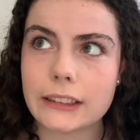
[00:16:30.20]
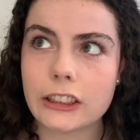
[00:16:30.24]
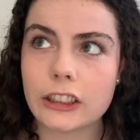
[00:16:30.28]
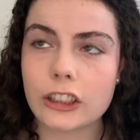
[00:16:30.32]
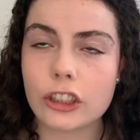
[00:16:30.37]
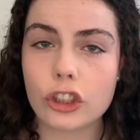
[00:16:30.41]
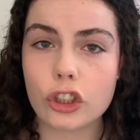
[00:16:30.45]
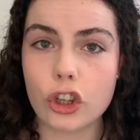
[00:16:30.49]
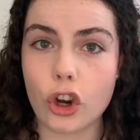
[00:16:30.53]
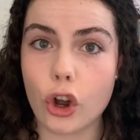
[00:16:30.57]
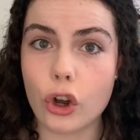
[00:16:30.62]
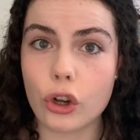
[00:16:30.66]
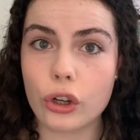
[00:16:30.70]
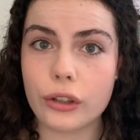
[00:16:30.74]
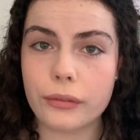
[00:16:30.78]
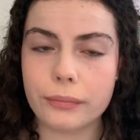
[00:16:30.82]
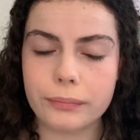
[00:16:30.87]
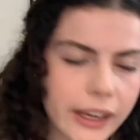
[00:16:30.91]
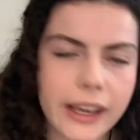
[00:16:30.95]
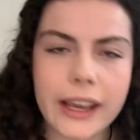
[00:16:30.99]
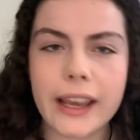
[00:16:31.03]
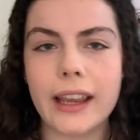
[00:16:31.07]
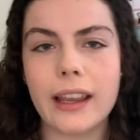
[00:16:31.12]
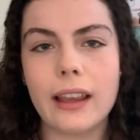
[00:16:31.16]
Shock.
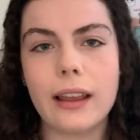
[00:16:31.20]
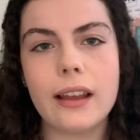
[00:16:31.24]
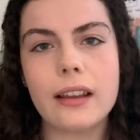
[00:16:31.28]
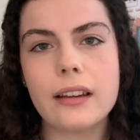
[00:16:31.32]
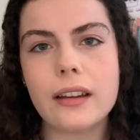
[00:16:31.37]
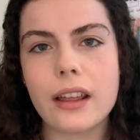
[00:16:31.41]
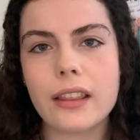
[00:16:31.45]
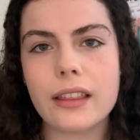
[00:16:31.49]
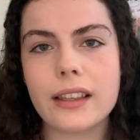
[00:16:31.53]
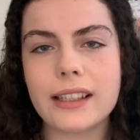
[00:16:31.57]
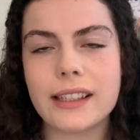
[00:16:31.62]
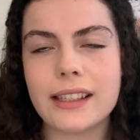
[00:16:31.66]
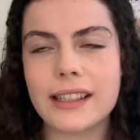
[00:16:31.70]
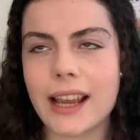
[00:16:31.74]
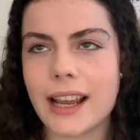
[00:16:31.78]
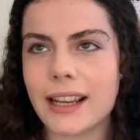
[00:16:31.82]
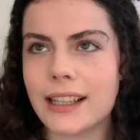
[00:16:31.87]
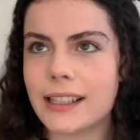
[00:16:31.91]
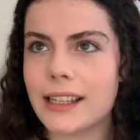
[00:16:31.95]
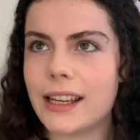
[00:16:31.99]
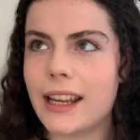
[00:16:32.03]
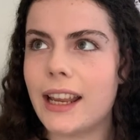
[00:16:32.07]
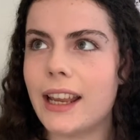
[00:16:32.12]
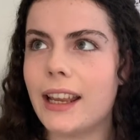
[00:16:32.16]
Okay, another
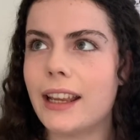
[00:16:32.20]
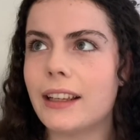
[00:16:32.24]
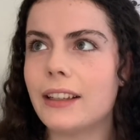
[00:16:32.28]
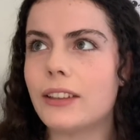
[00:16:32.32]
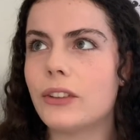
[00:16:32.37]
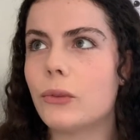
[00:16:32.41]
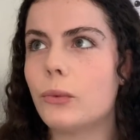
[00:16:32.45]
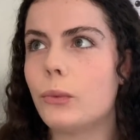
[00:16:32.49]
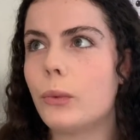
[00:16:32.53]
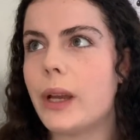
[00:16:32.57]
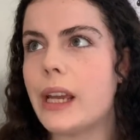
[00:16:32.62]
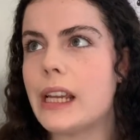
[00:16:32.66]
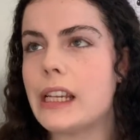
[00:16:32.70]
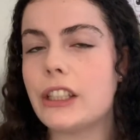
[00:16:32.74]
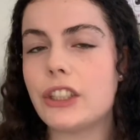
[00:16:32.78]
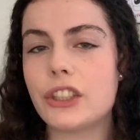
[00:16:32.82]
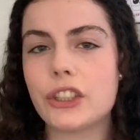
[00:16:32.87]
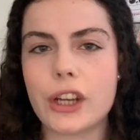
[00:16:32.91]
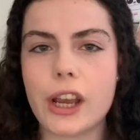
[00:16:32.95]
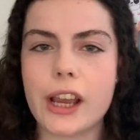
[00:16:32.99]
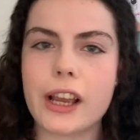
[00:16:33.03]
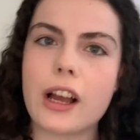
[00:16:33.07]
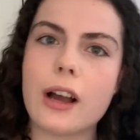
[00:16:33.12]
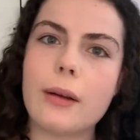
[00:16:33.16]
setting which
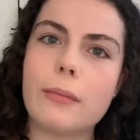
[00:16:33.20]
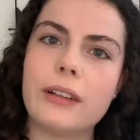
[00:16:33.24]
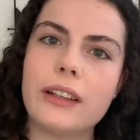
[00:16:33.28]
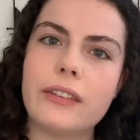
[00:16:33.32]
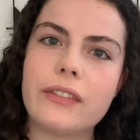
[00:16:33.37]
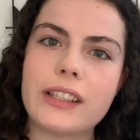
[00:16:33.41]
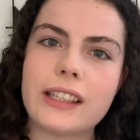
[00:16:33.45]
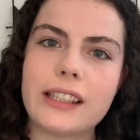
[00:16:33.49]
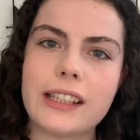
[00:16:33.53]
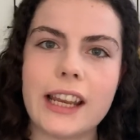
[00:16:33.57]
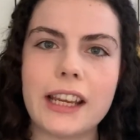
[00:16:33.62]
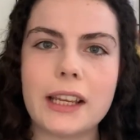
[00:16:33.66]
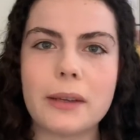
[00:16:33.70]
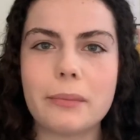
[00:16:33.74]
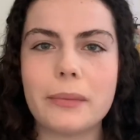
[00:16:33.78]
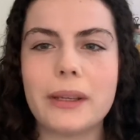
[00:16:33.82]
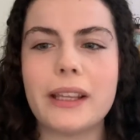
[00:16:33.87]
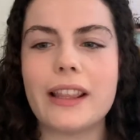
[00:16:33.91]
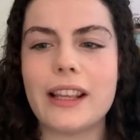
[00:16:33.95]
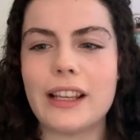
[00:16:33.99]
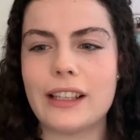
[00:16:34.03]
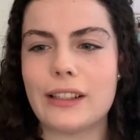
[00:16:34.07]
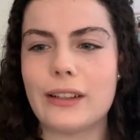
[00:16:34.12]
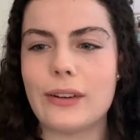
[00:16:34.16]
I can't believe it's taken me
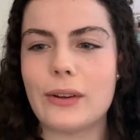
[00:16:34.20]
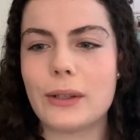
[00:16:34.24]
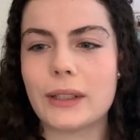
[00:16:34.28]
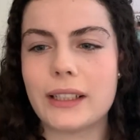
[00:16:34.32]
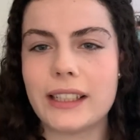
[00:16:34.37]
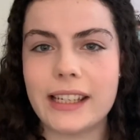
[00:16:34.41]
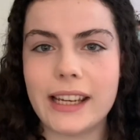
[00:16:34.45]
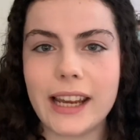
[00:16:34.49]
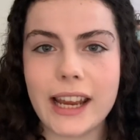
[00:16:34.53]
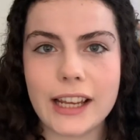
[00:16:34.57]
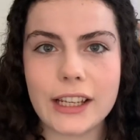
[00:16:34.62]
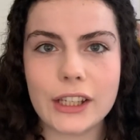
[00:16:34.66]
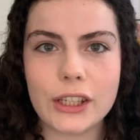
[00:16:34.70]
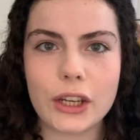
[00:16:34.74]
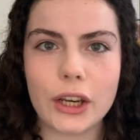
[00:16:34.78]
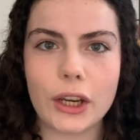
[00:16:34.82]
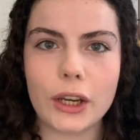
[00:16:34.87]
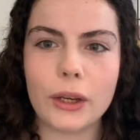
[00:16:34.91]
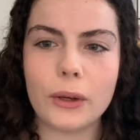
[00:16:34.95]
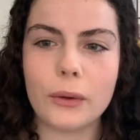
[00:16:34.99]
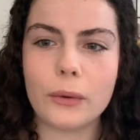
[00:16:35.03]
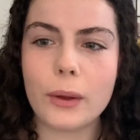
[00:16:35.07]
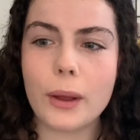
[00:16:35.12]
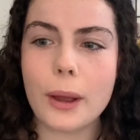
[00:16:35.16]
this long to get
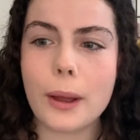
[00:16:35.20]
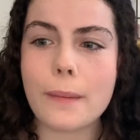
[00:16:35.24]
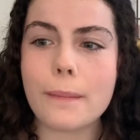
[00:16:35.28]
to,